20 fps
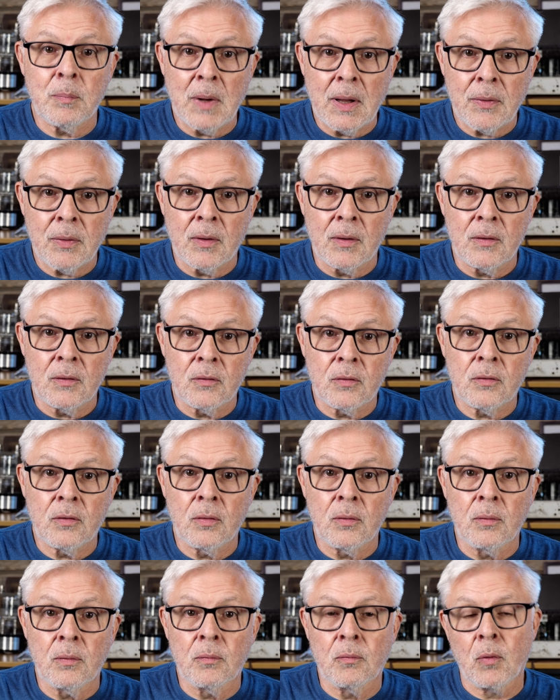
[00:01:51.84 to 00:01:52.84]
methods
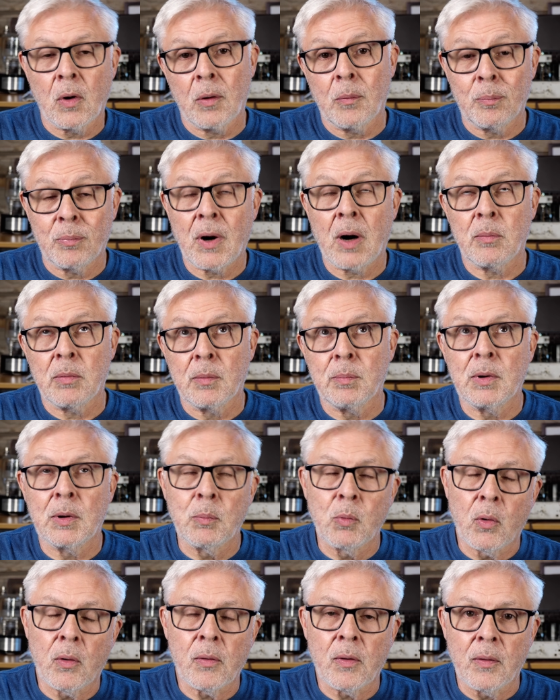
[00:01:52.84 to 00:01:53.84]
to, well, probably
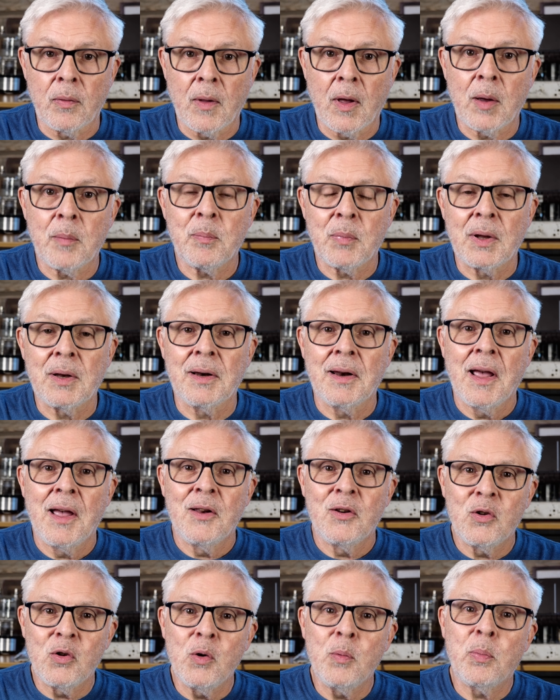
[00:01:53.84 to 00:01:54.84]
more than that, but
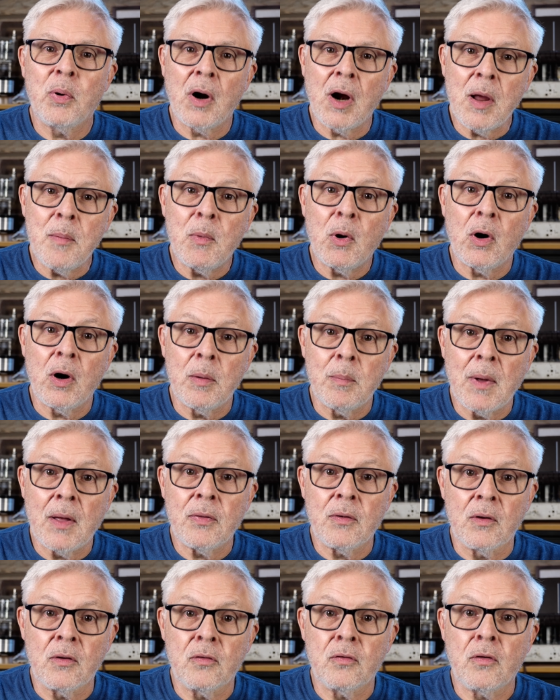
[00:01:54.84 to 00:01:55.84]
two primary
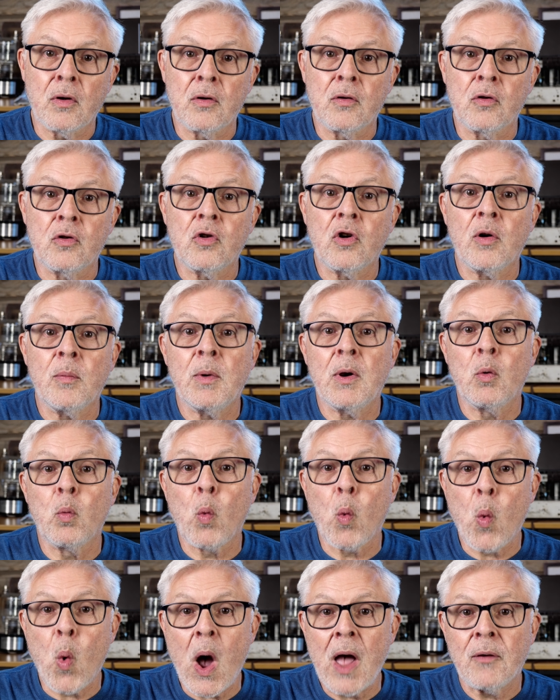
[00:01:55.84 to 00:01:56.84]
methods to
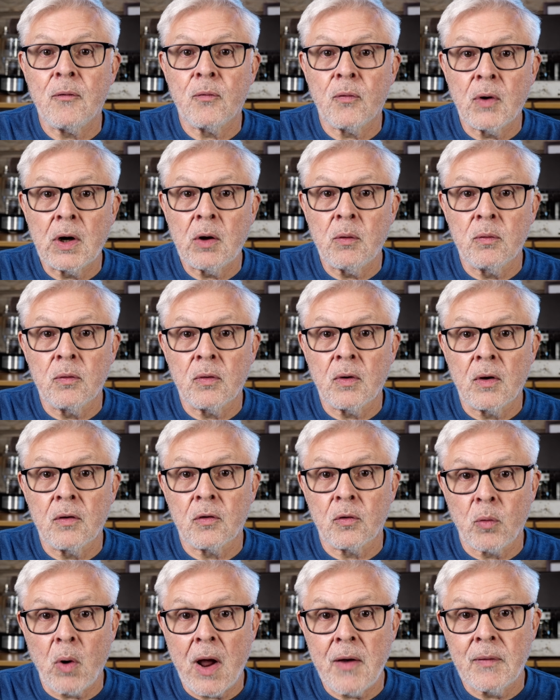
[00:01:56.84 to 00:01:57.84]
determine what frequency is
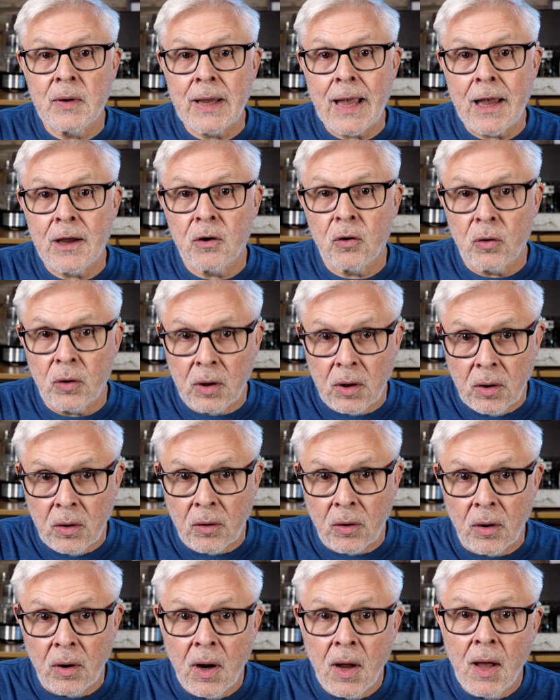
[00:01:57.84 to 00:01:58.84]
arriving at your
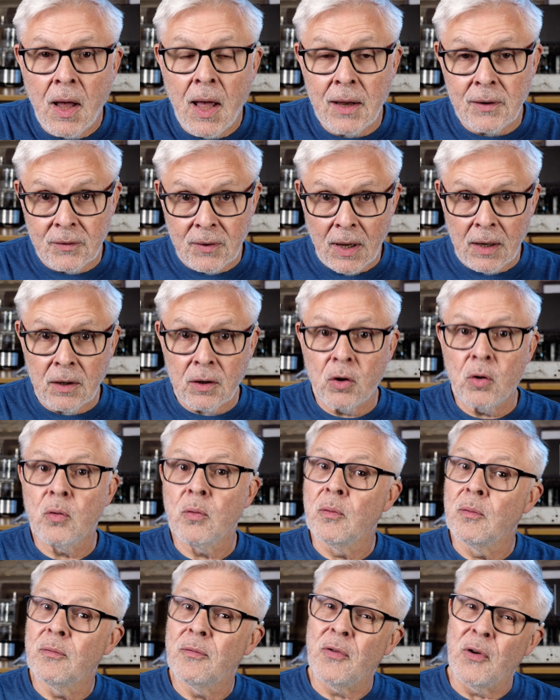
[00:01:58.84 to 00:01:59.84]
ear and telling
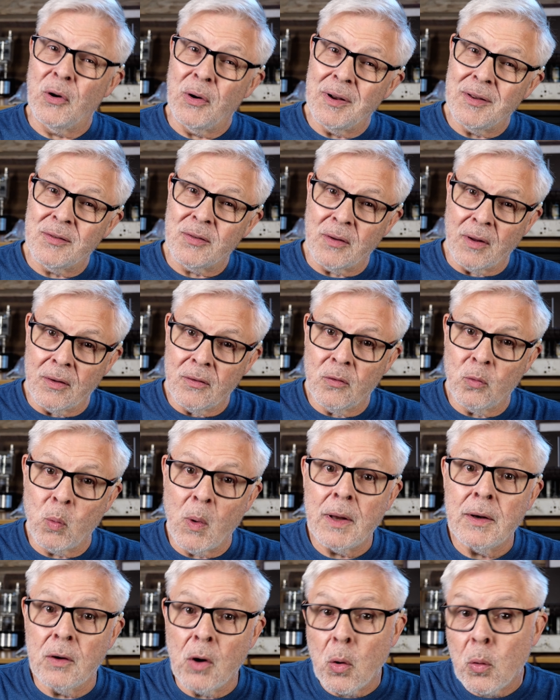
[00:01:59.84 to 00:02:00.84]
you, for instance,
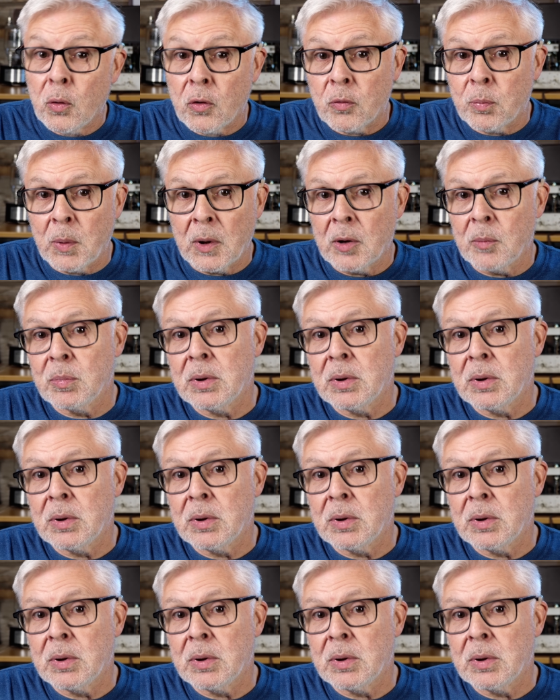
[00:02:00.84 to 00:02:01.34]
what note is being